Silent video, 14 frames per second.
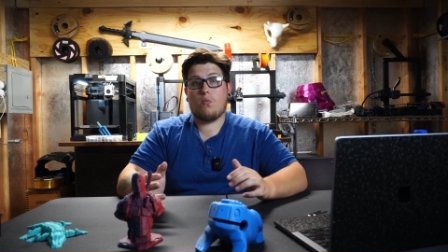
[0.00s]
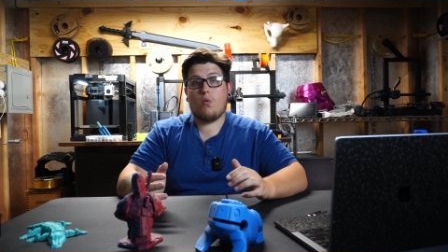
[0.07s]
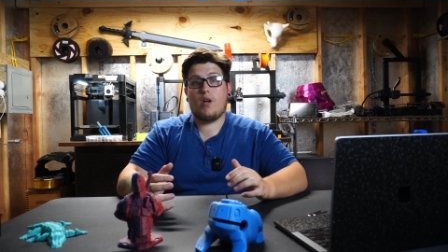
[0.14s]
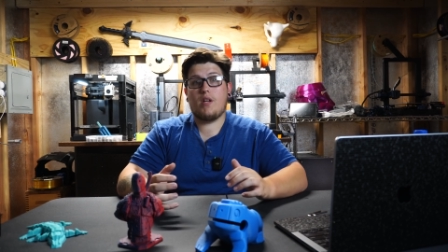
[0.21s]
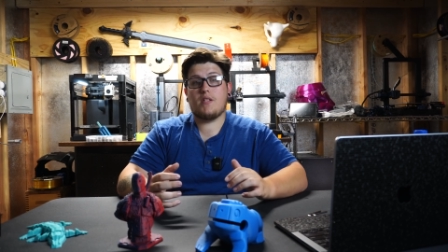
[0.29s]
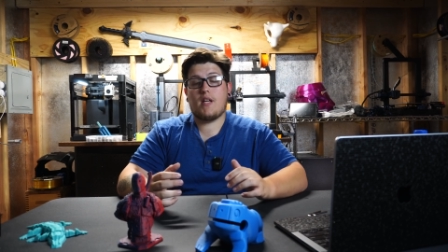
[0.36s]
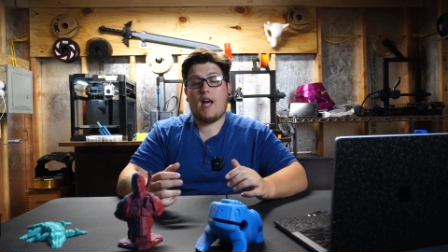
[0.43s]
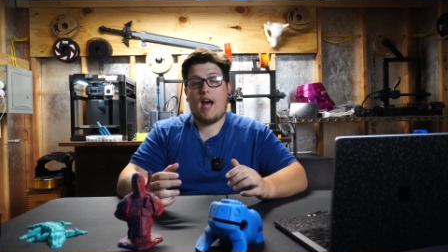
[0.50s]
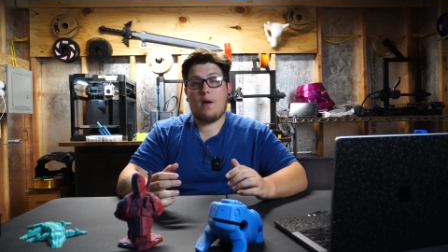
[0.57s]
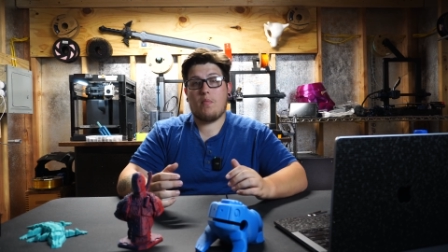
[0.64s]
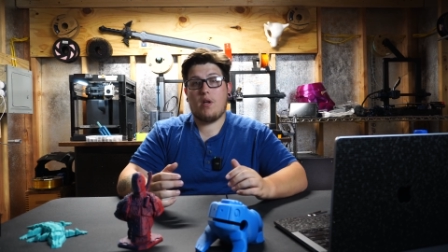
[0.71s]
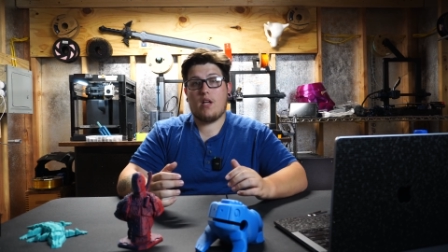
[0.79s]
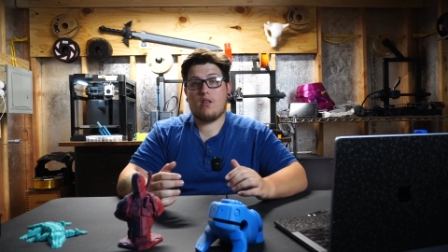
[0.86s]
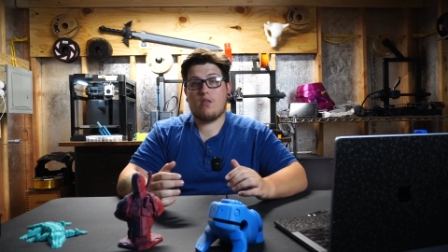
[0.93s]
What is
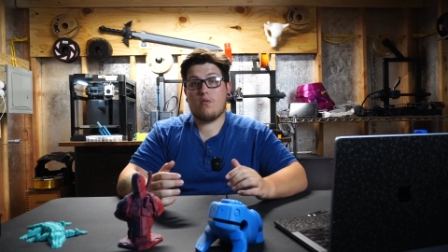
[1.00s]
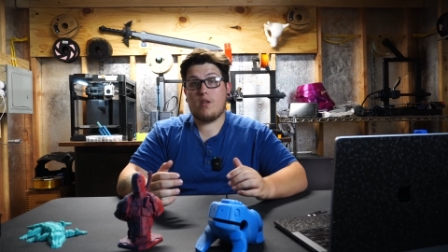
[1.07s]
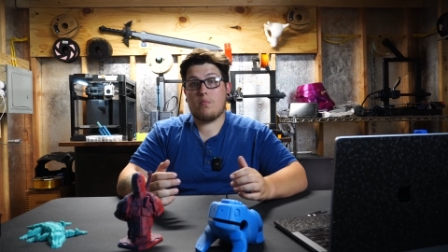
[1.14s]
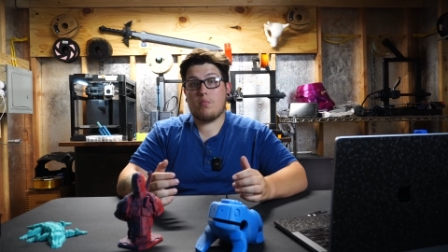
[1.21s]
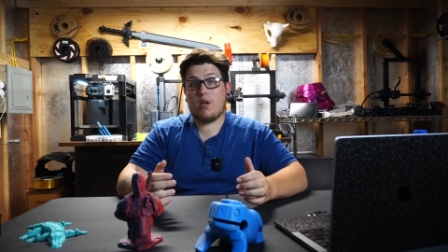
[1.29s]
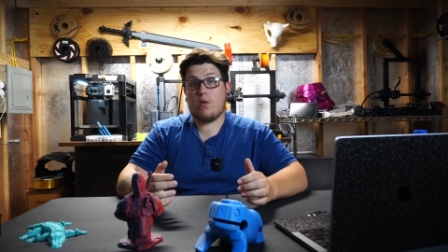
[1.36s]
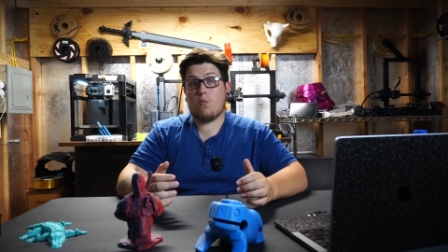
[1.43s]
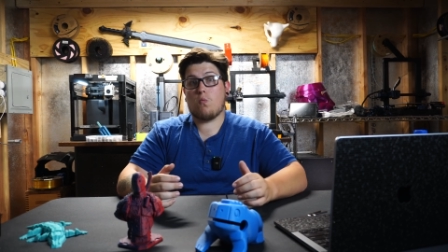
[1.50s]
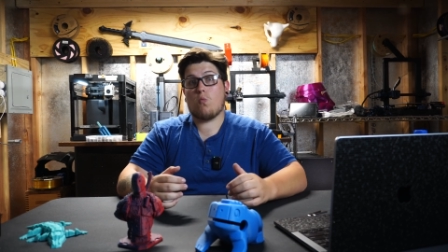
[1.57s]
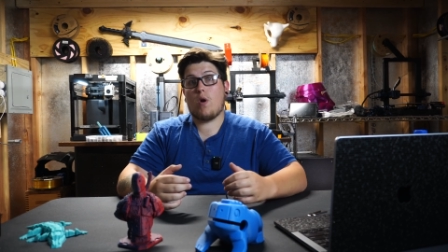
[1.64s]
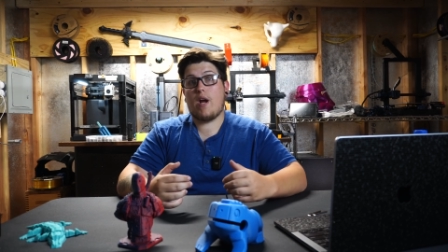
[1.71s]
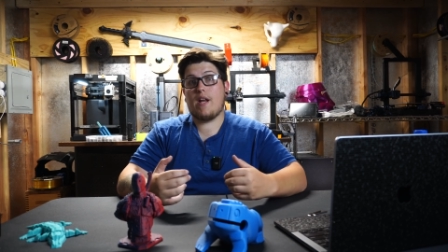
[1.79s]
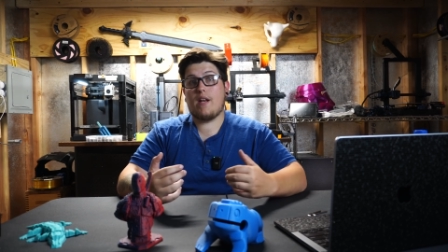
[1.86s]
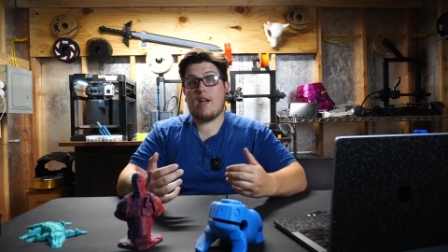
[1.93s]
happening in 3D printing
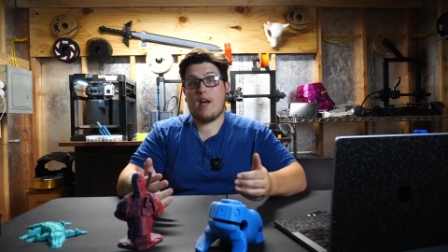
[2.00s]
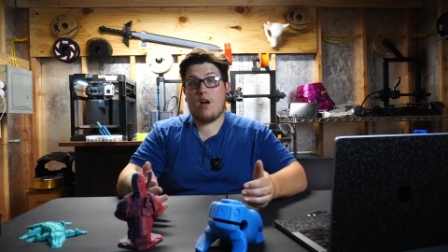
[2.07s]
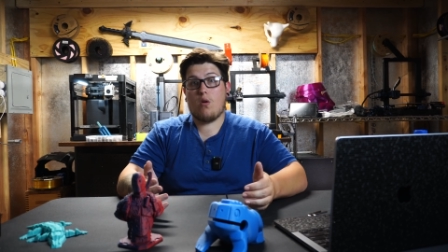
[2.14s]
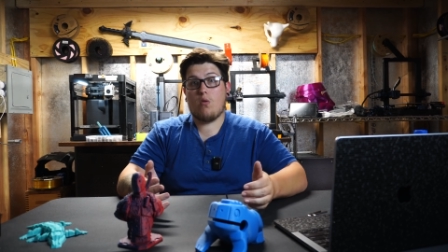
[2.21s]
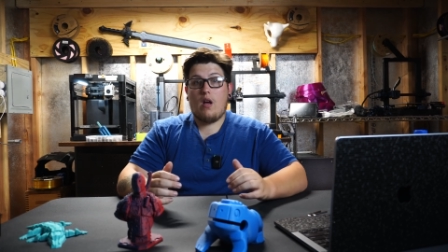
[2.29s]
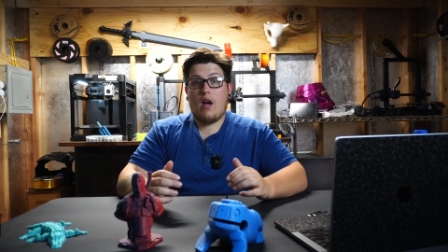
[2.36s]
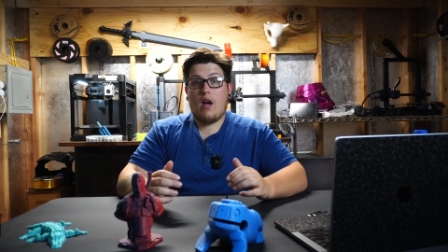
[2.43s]
right now?